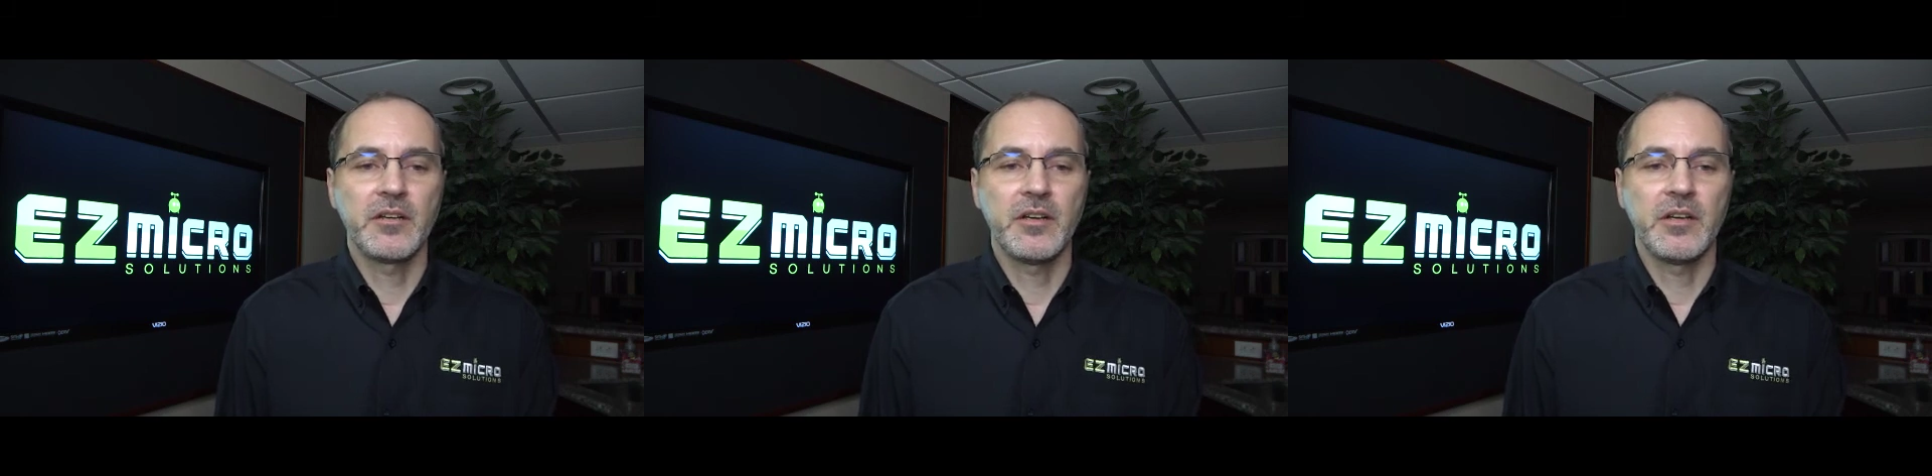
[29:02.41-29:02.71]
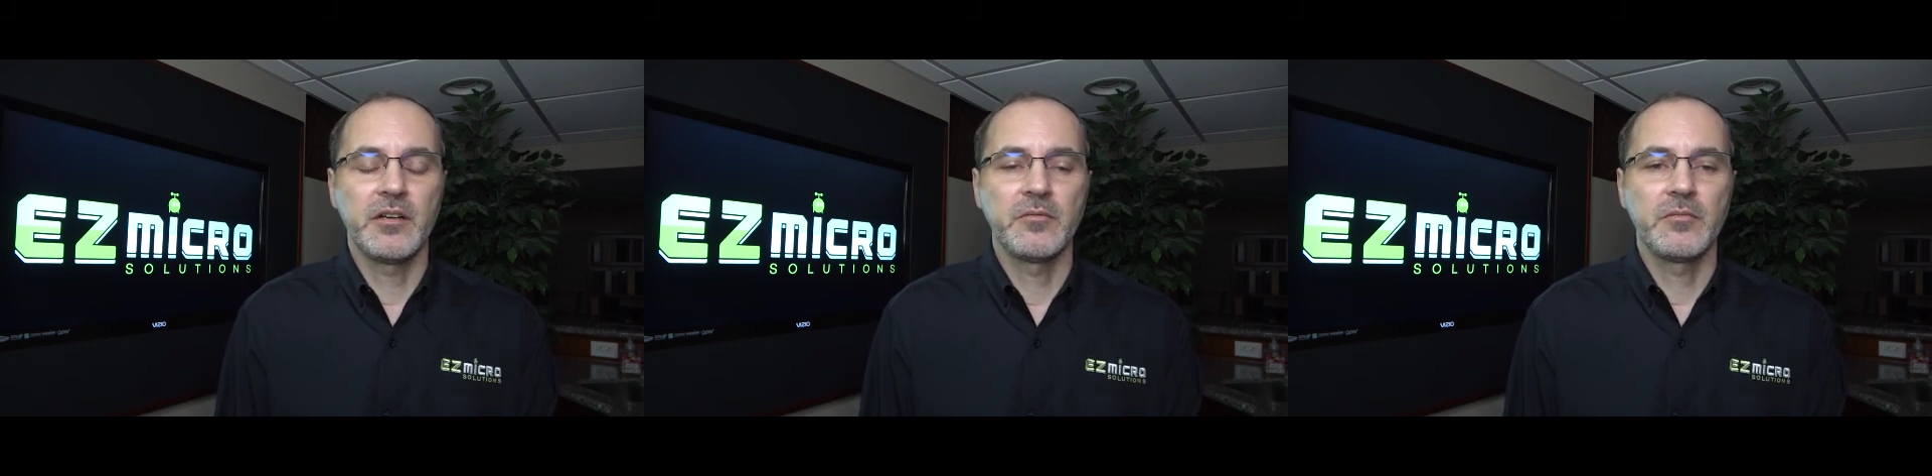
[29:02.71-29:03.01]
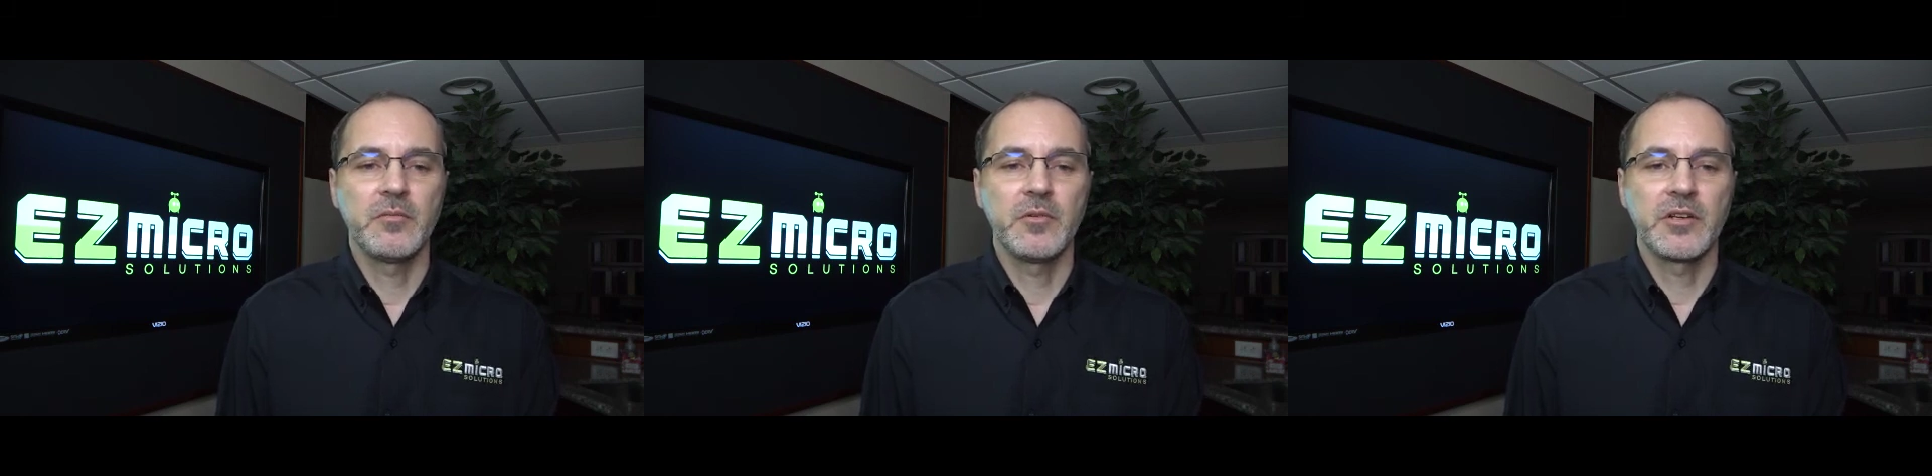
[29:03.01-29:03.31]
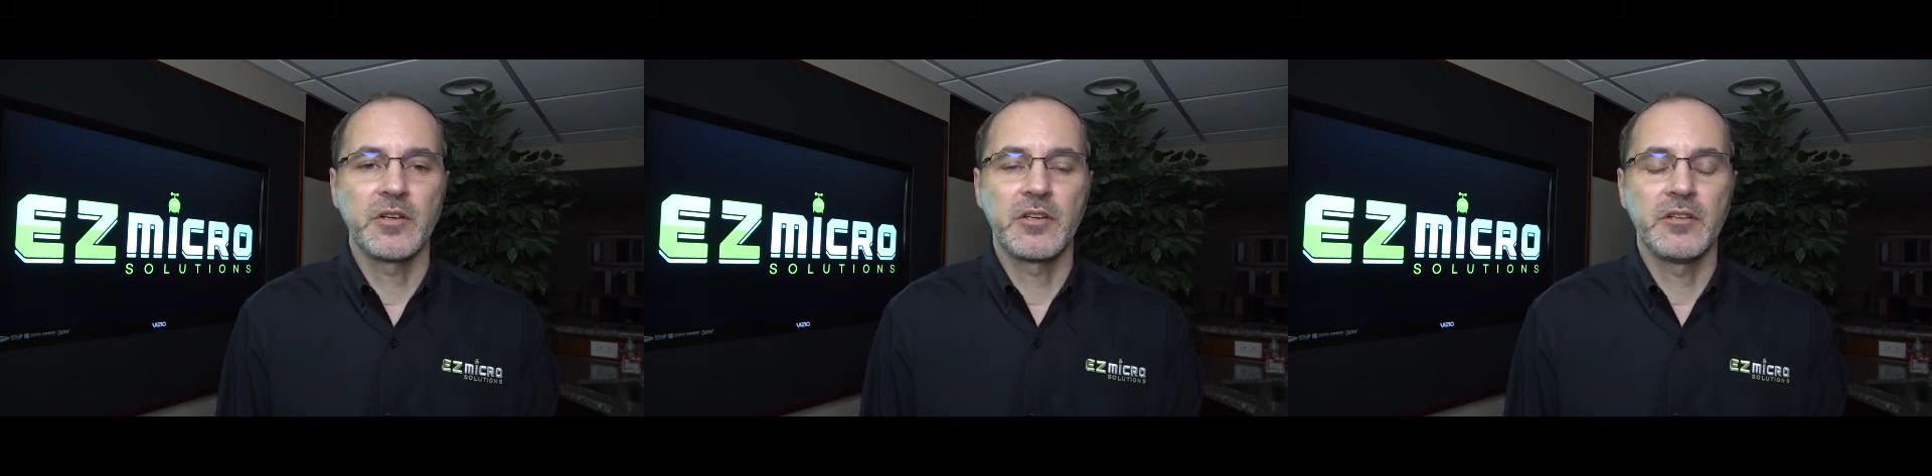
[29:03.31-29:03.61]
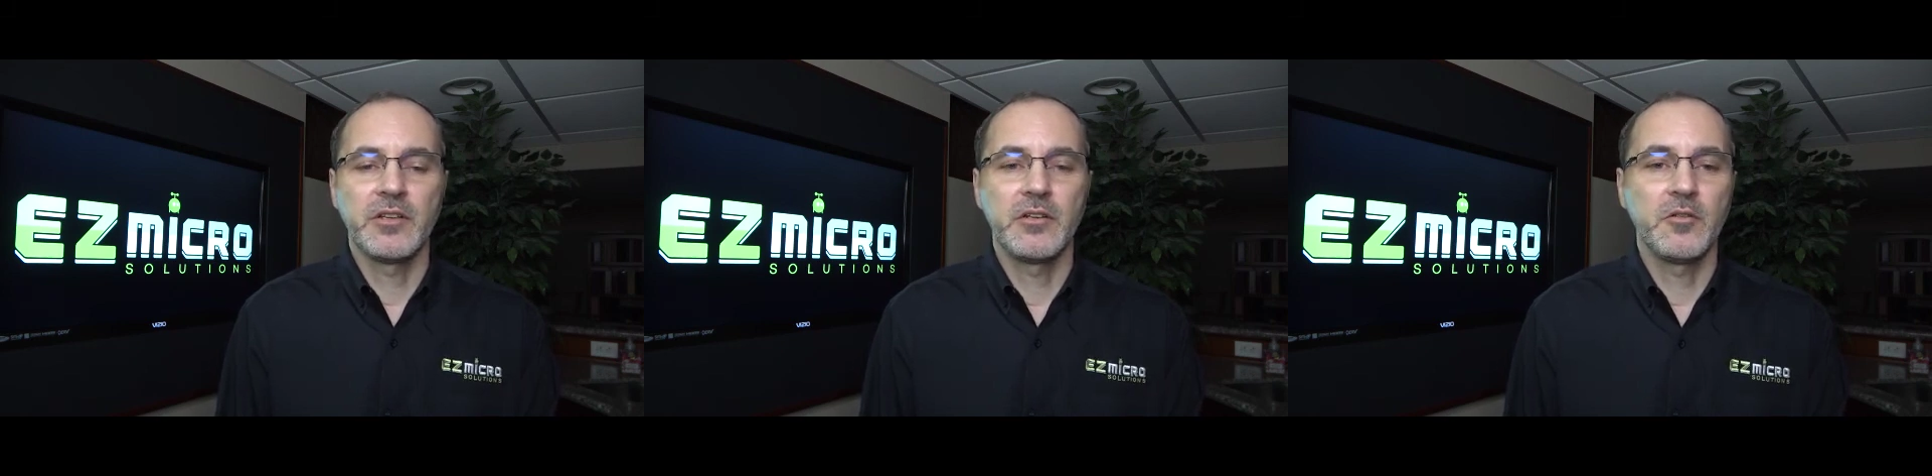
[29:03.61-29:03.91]
We're going to
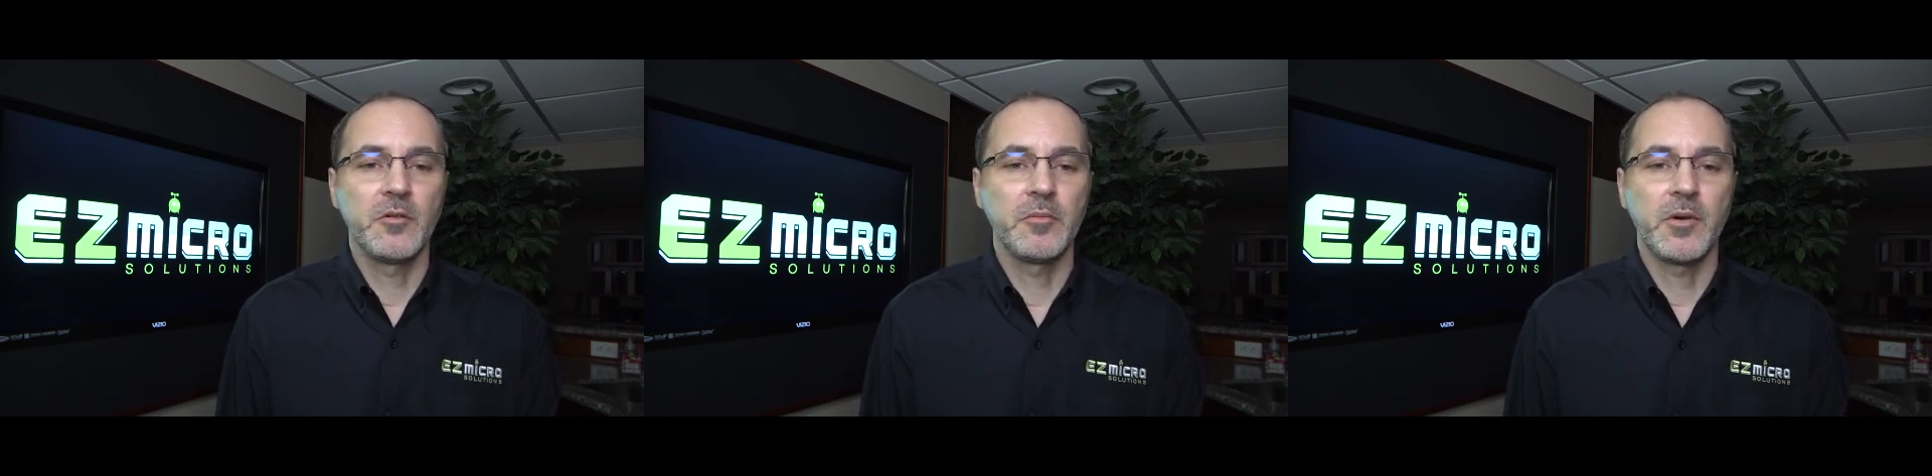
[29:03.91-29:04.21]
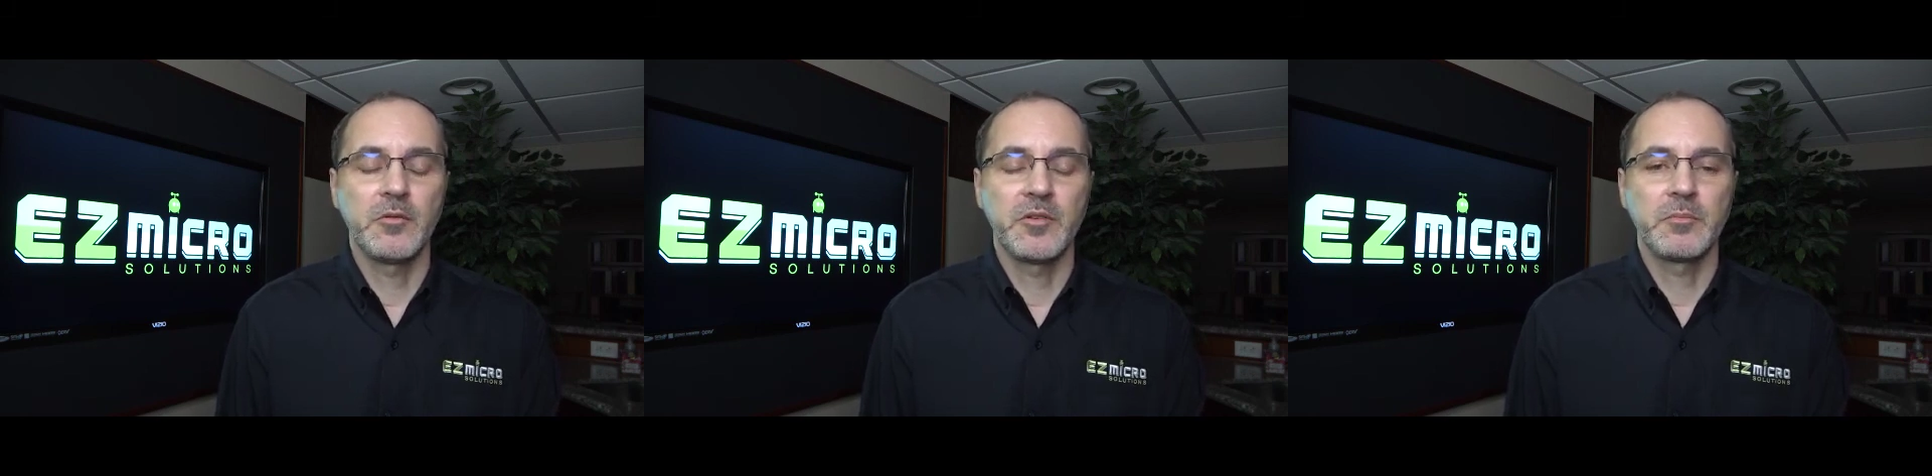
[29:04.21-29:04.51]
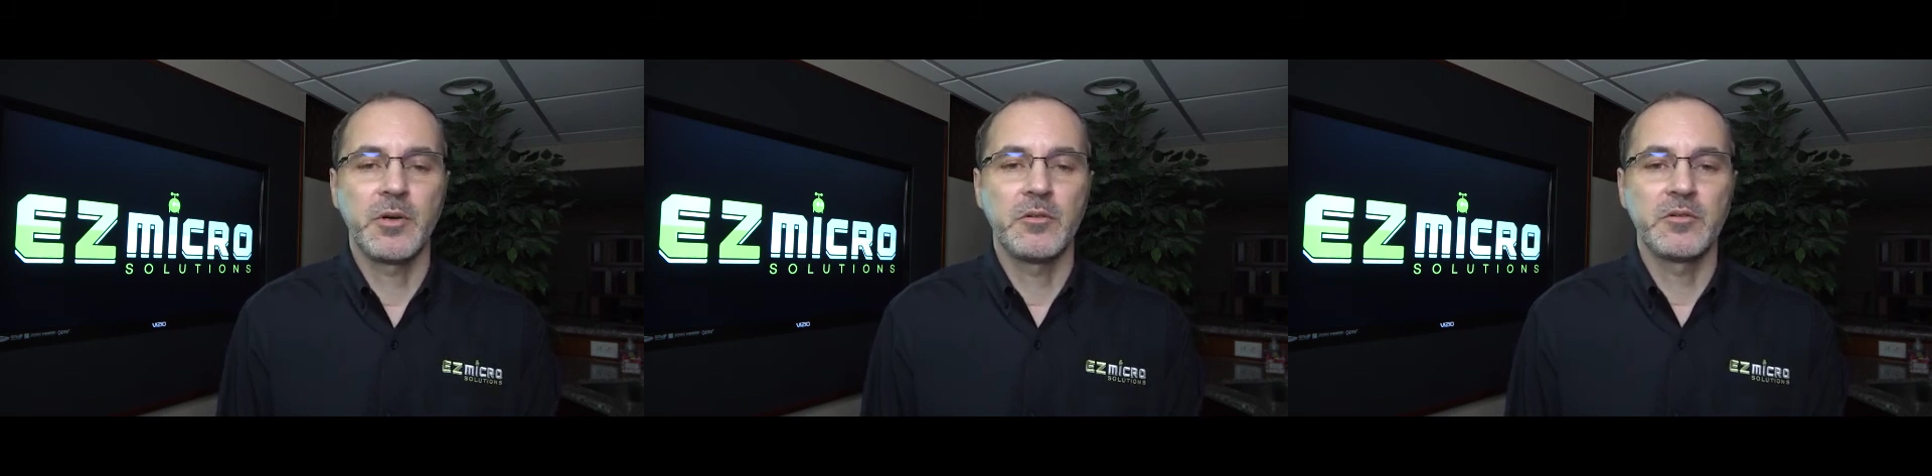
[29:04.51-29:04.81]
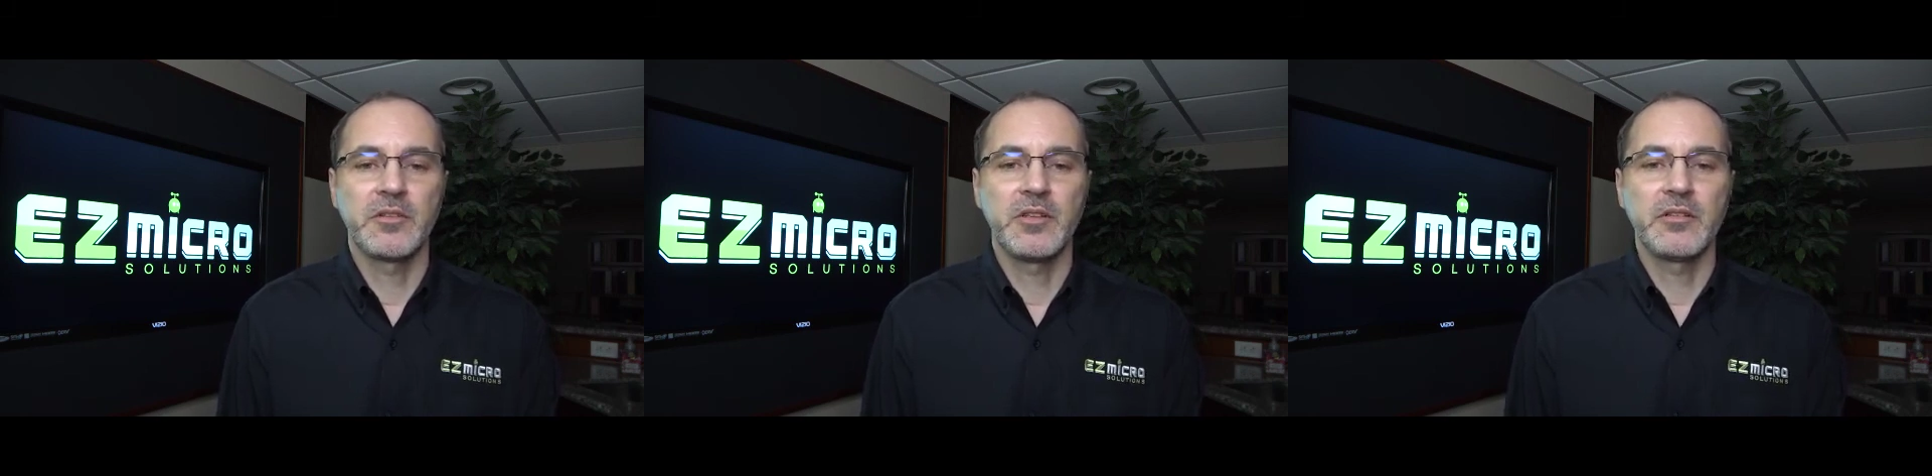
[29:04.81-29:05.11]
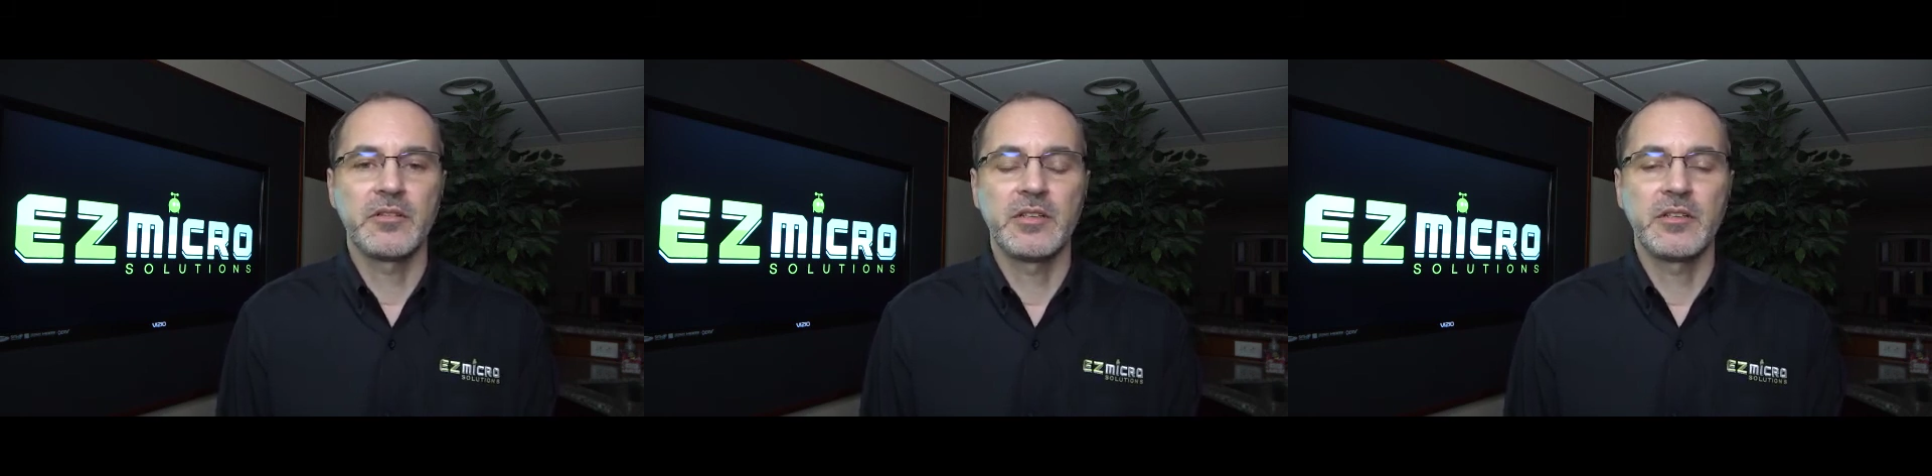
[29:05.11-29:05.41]
continue to always post
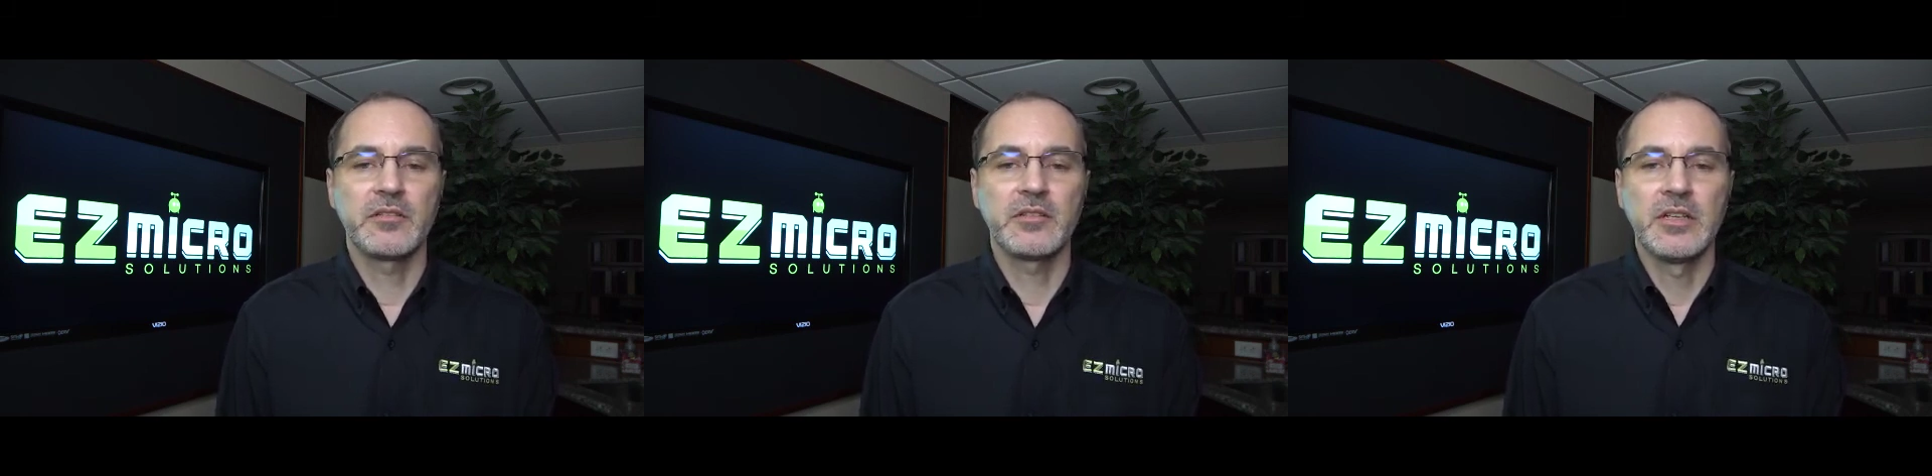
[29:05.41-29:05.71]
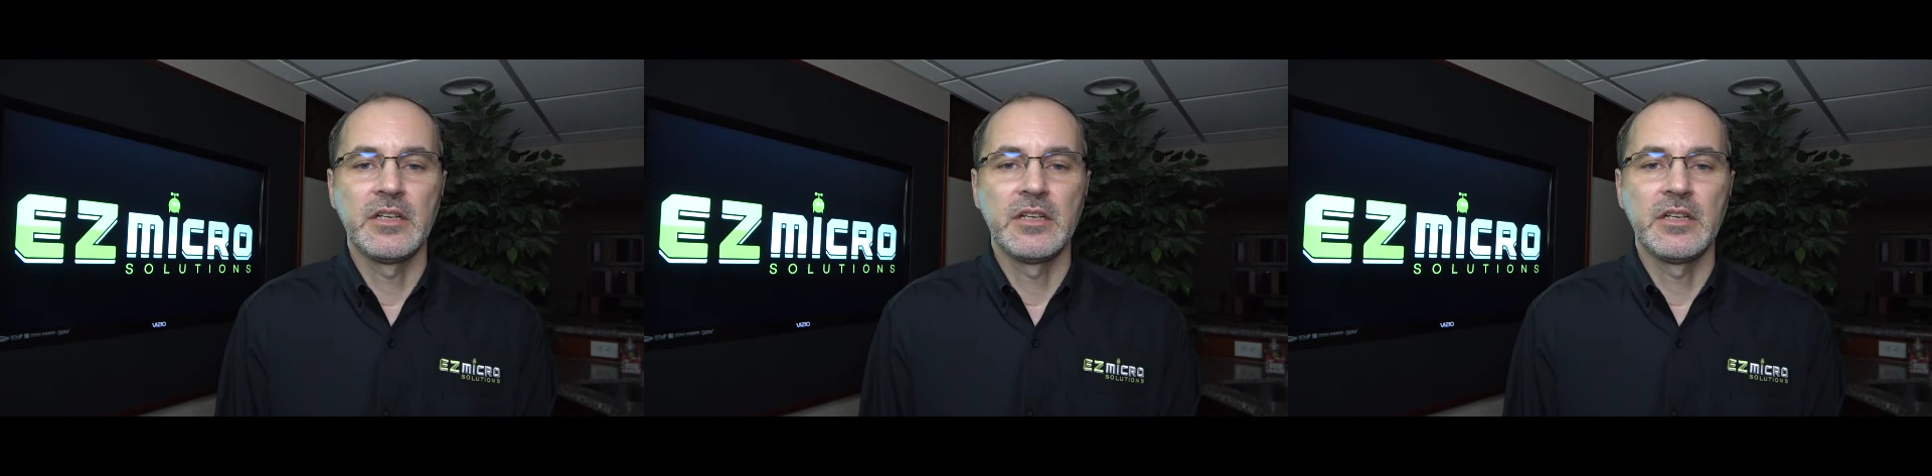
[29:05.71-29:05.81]
these things.